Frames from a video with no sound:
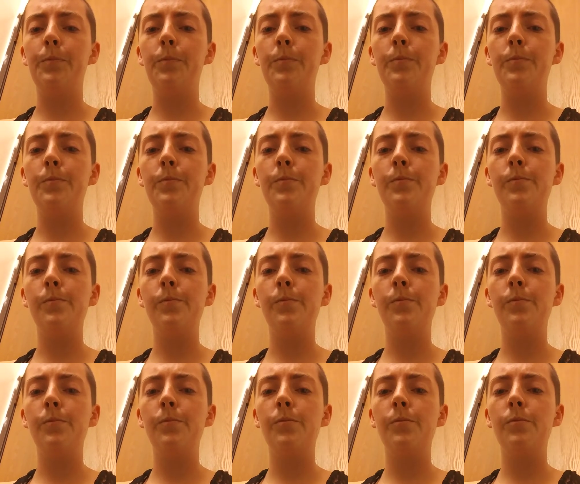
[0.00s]

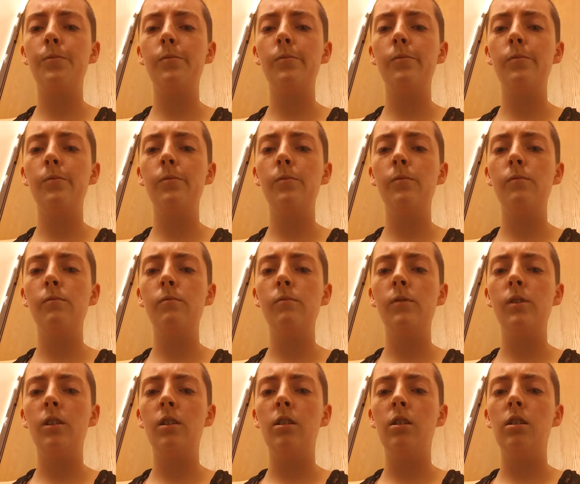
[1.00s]

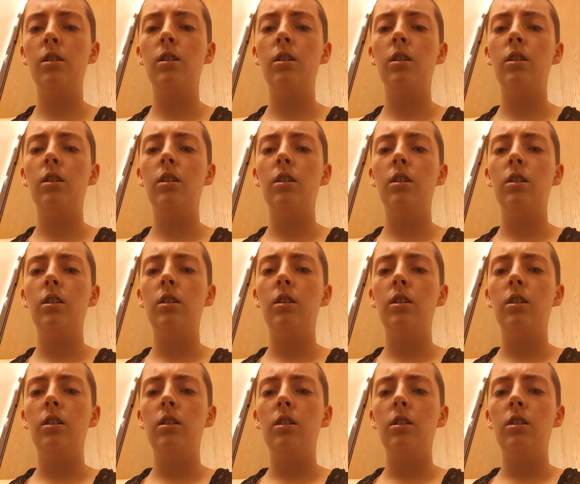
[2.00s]
No one is speaking in this clip.